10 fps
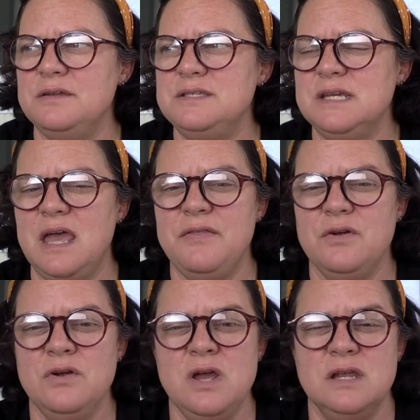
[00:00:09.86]

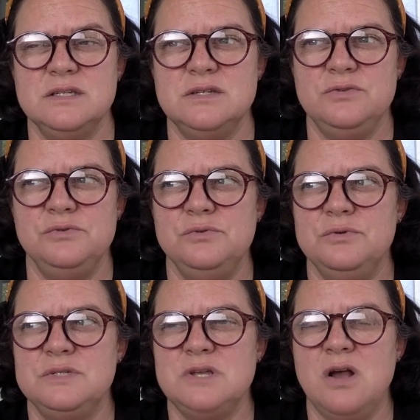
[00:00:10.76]
together
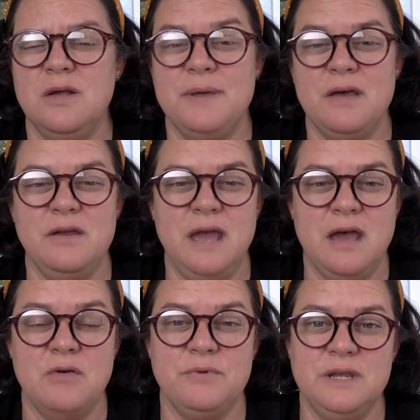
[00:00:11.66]
to talk about
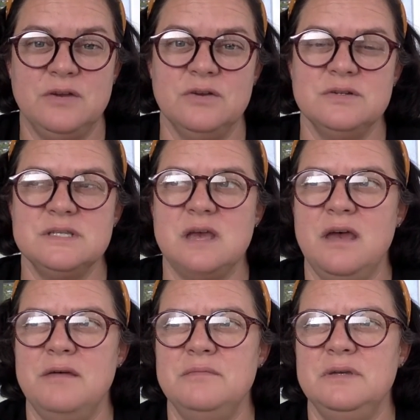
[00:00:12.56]
how readers
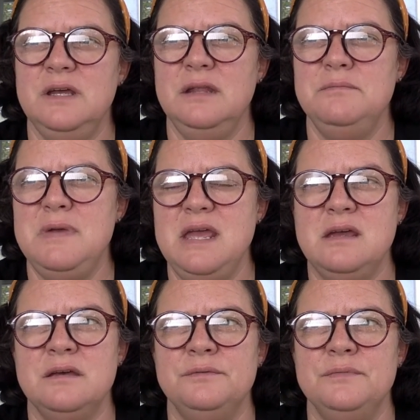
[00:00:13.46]
can
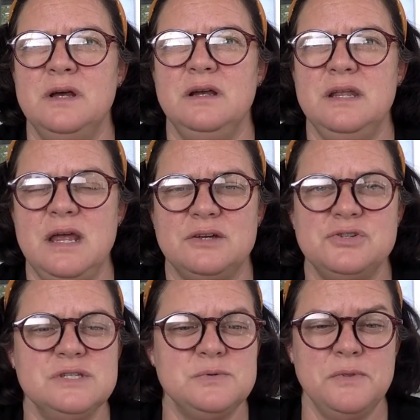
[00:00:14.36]
make
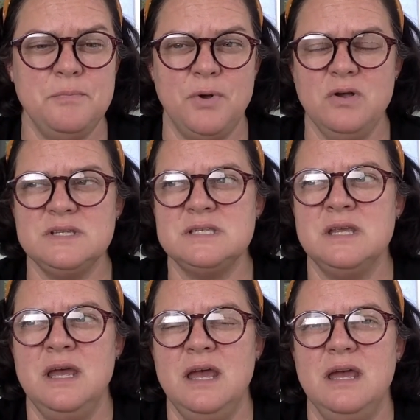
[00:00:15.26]
connections with books,
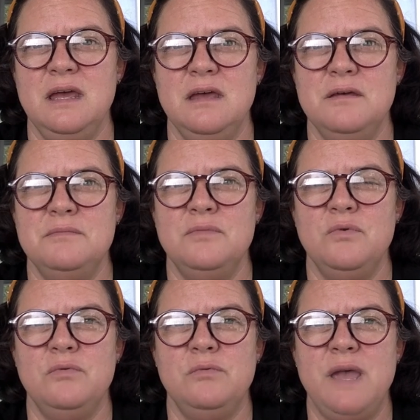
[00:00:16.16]

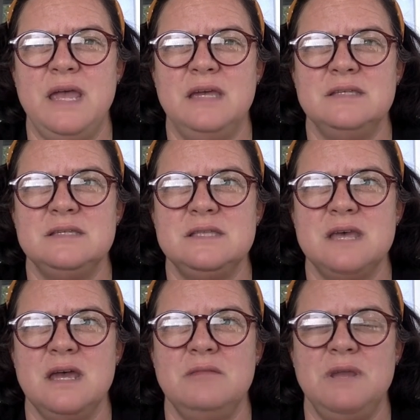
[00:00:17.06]
ways
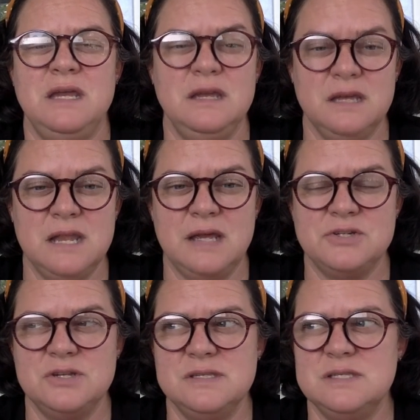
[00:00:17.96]
that making
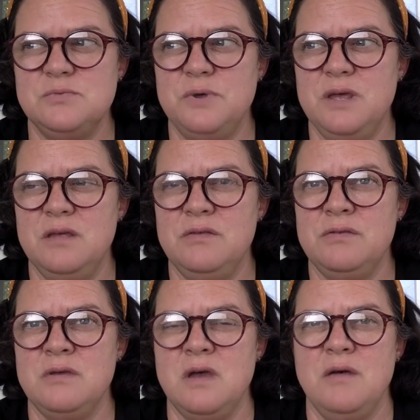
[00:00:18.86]
connections with
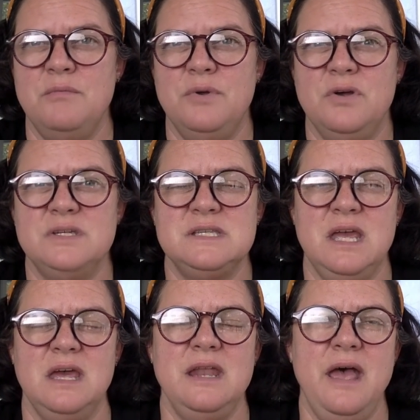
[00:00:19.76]
books
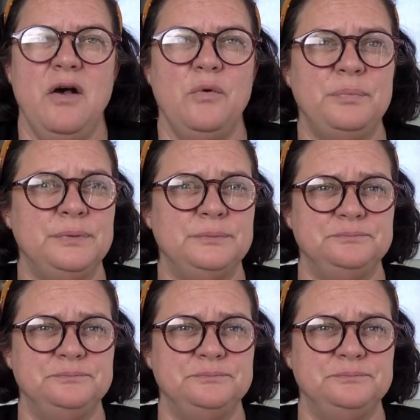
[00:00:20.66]
can help